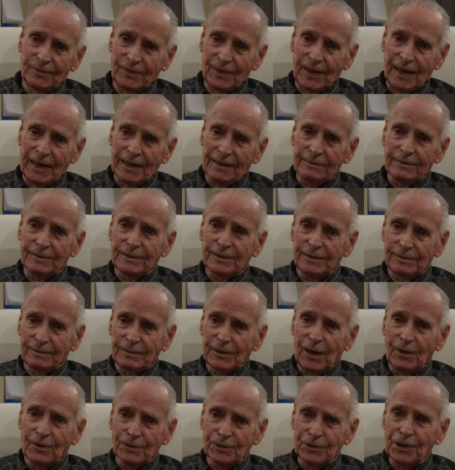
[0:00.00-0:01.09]
flak was
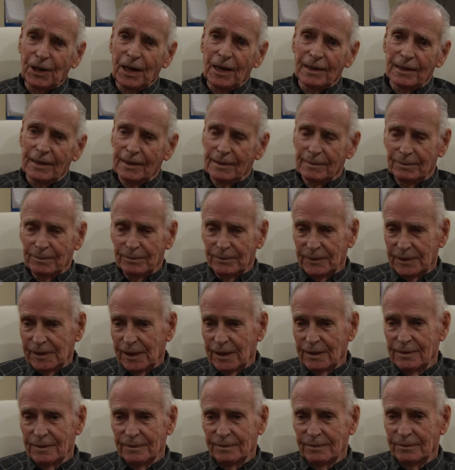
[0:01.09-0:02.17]
all shot up.
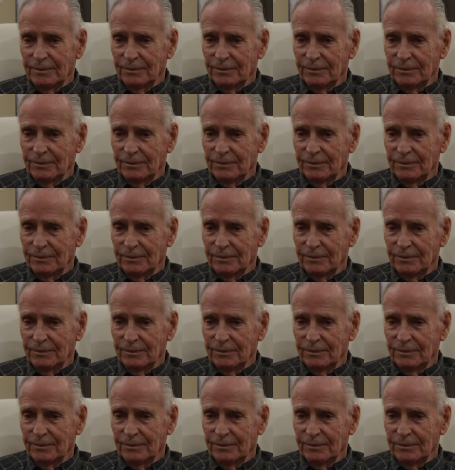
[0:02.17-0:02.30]
So.